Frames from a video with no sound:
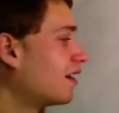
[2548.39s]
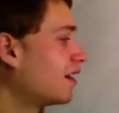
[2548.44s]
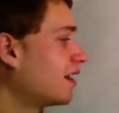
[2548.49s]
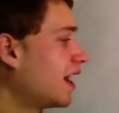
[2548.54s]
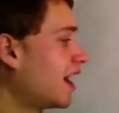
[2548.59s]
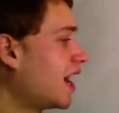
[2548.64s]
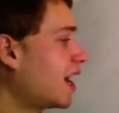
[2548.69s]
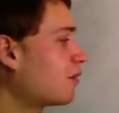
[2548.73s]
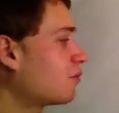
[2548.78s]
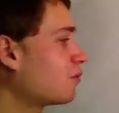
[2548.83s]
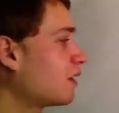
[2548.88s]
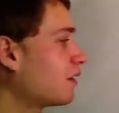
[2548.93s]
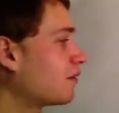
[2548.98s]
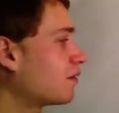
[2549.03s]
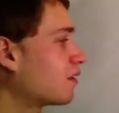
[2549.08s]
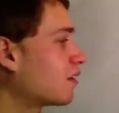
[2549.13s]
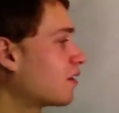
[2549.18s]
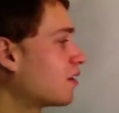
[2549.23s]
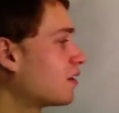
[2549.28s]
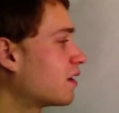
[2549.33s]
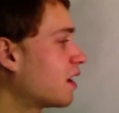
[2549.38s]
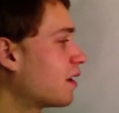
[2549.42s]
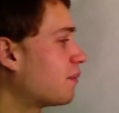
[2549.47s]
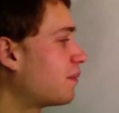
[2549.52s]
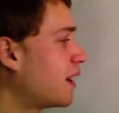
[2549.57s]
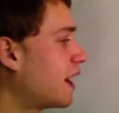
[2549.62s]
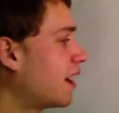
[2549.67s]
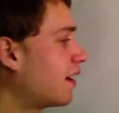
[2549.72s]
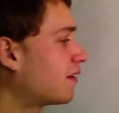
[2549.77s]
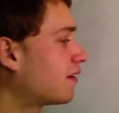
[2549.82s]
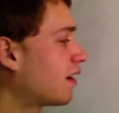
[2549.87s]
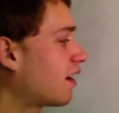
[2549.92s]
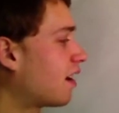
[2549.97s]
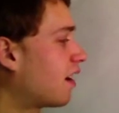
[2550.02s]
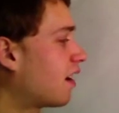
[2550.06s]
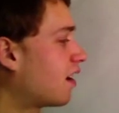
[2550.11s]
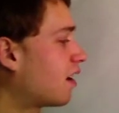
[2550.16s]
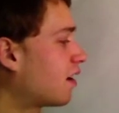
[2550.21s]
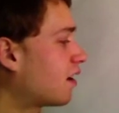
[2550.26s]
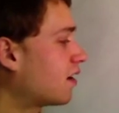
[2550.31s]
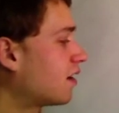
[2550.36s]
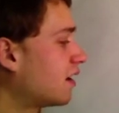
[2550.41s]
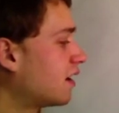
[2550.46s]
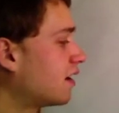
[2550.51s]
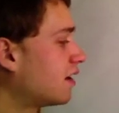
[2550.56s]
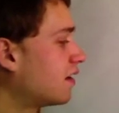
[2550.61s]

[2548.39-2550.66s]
And we've learned about our